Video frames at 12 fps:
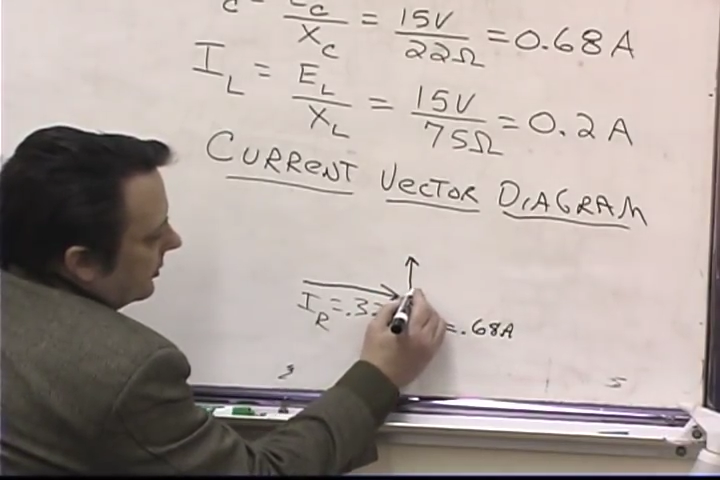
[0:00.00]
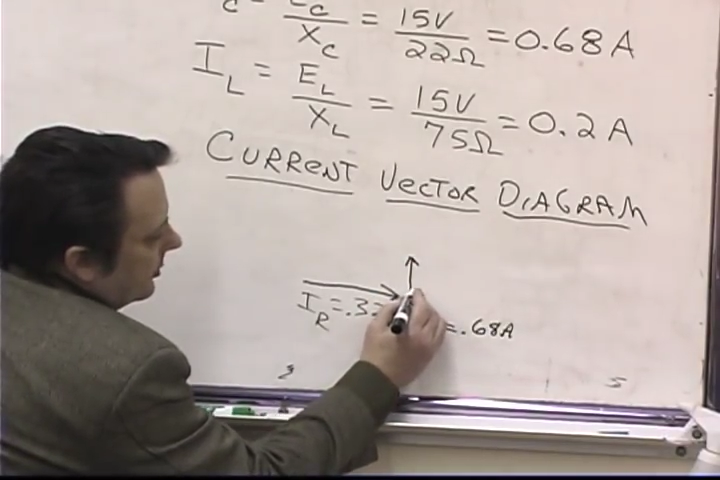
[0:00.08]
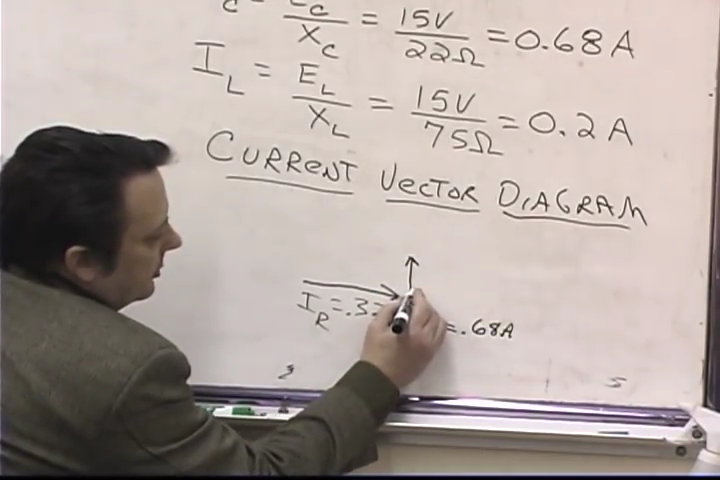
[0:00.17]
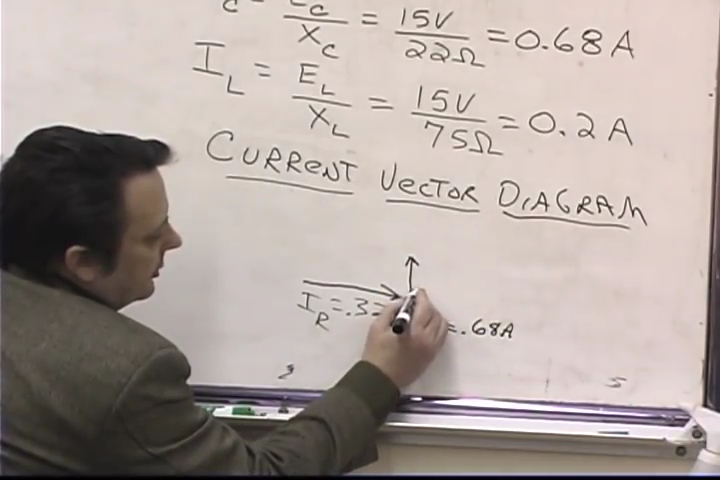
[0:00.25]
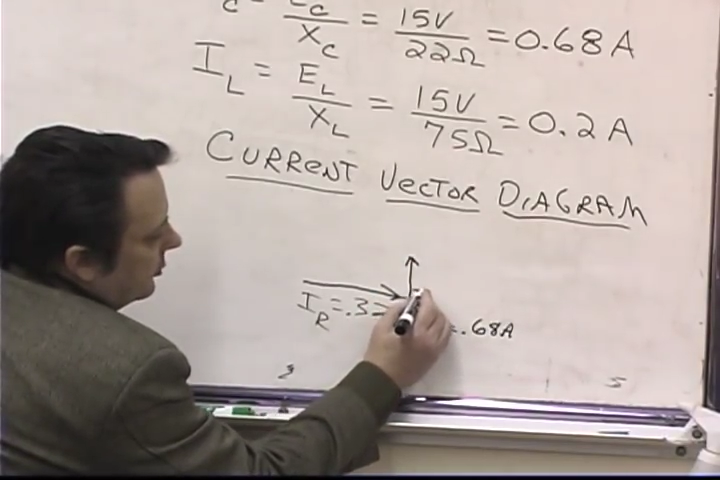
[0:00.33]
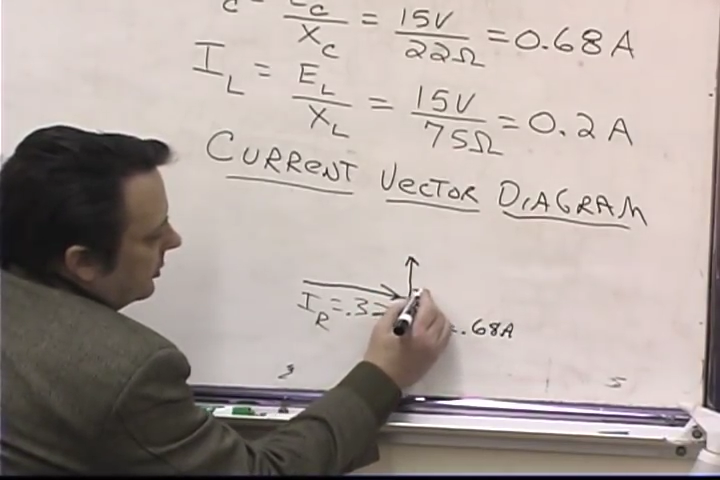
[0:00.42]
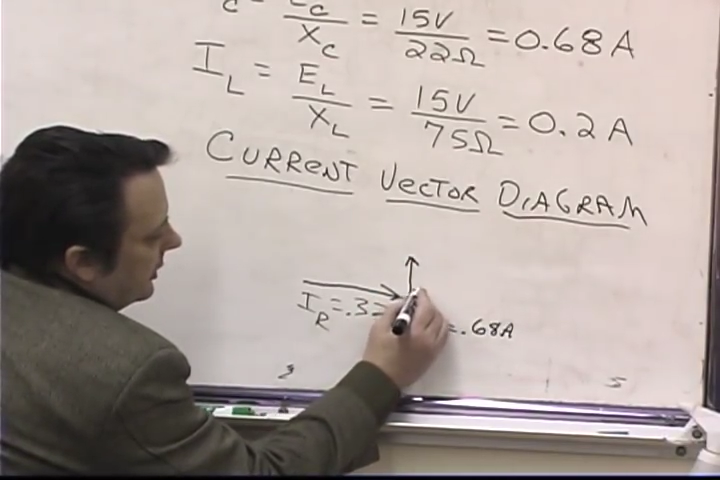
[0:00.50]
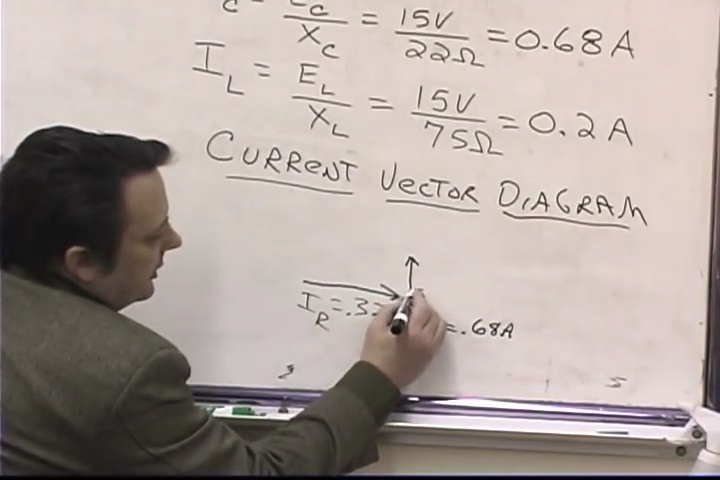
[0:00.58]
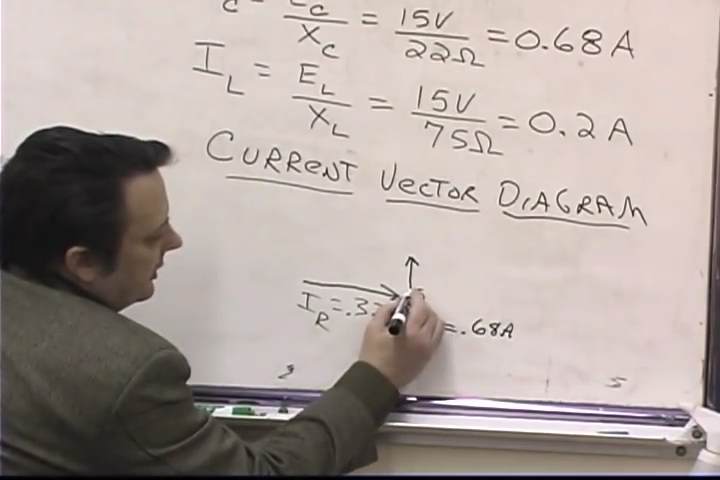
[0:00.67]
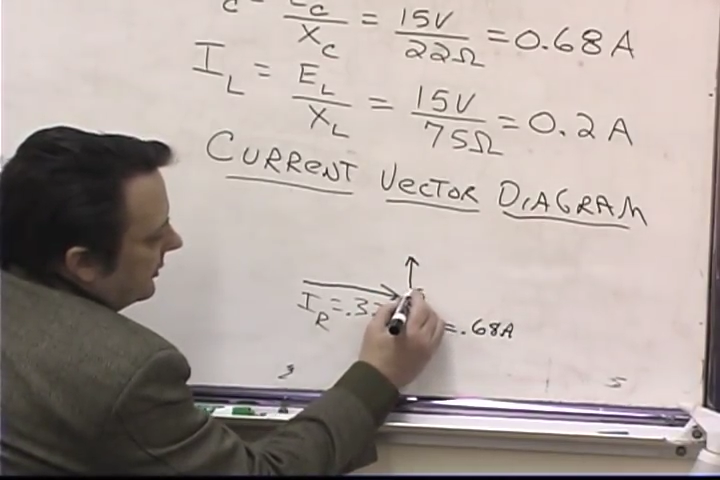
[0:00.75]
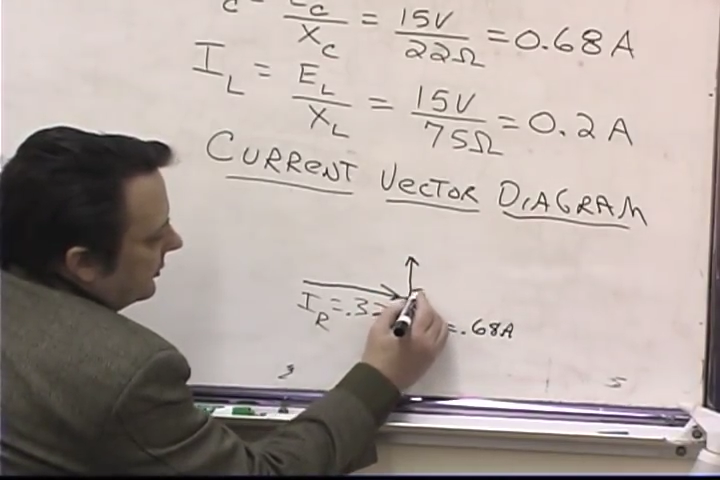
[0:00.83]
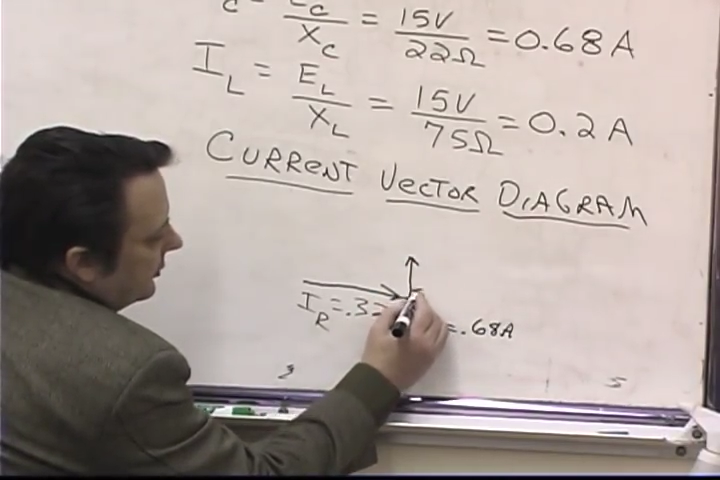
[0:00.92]
between
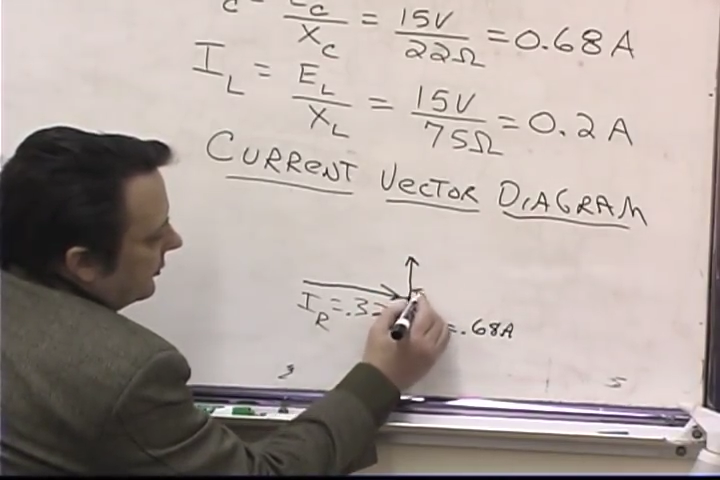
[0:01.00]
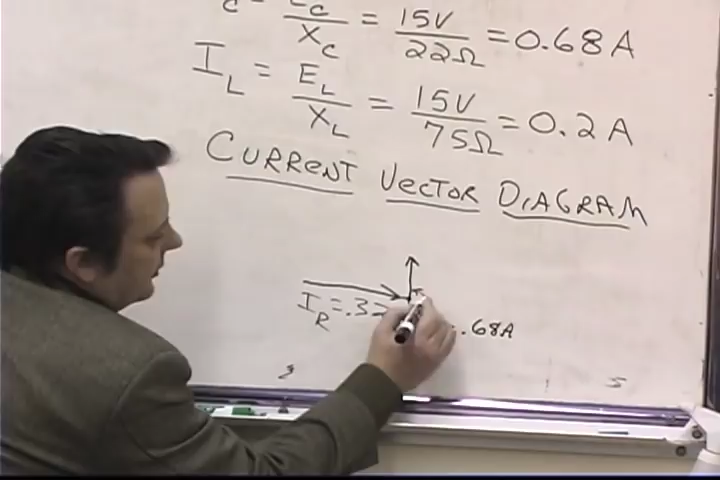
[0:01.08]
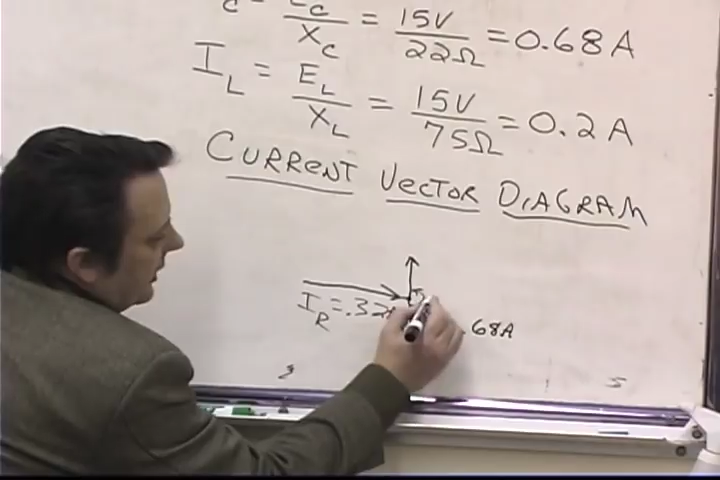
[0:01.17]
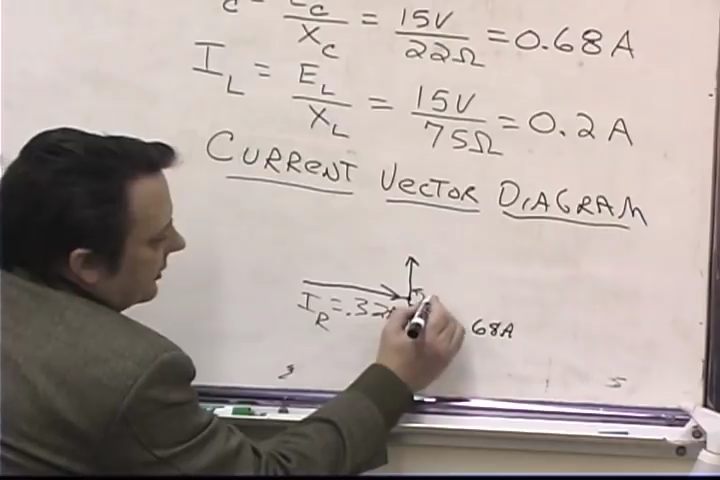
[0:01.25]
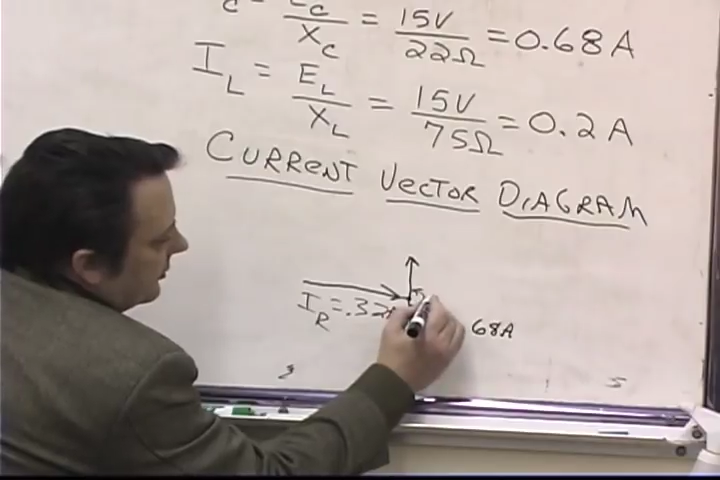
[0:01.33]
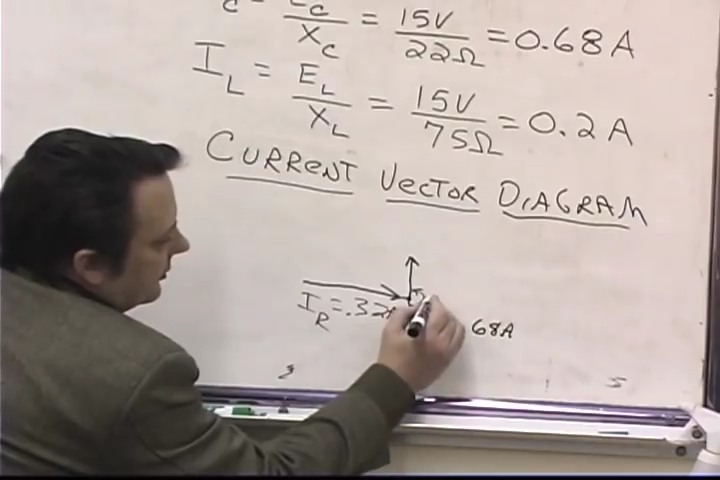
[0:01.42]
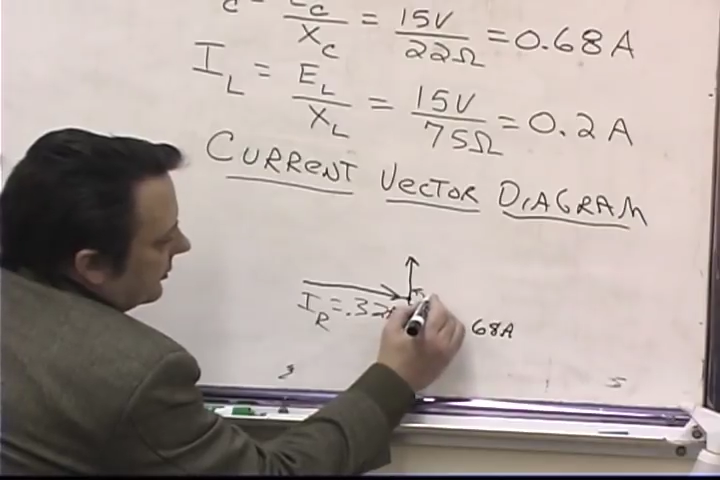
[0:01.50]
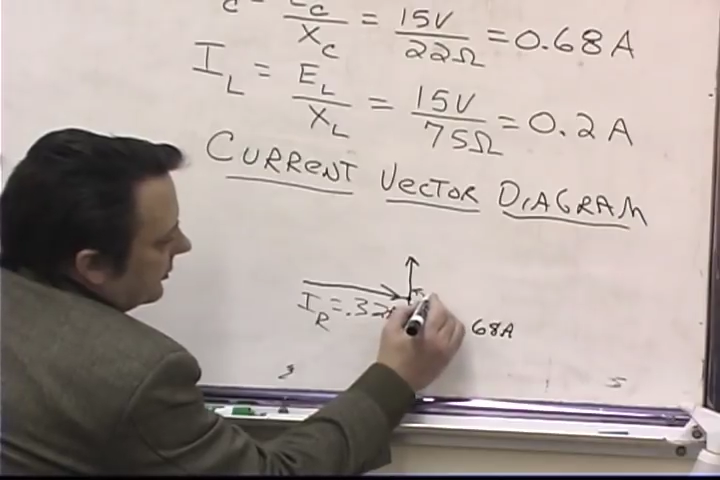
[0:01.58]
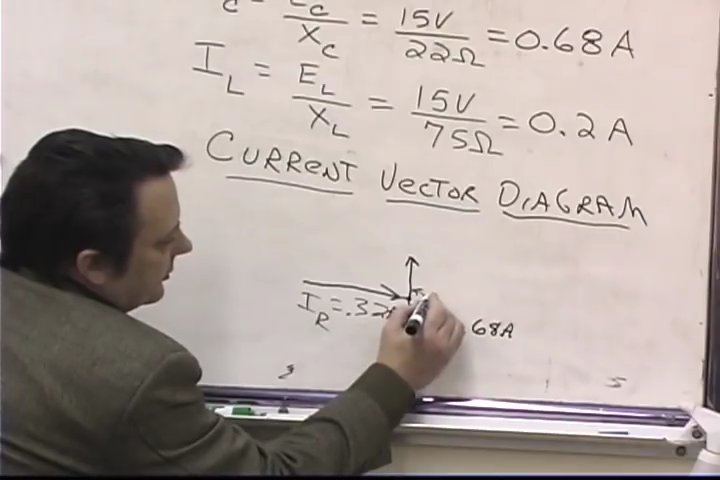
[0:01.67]
these two vectors.